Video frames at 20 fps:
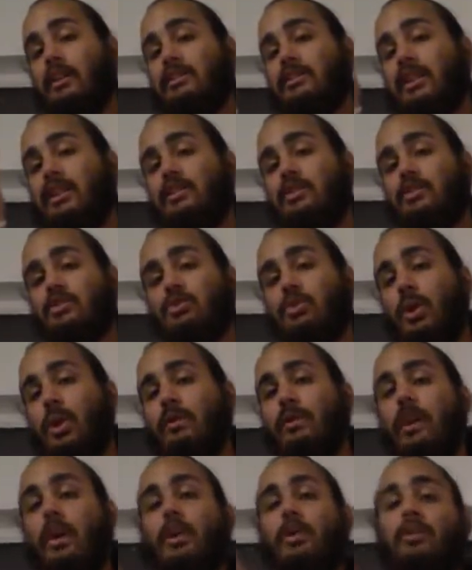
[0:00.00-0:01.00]
Genesis
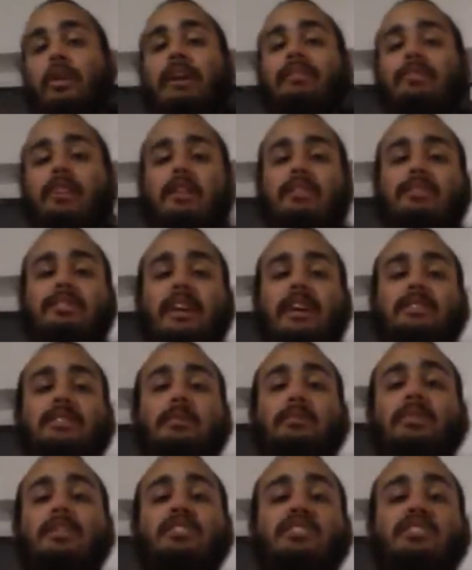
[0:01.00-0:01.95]
12. You have to understand something.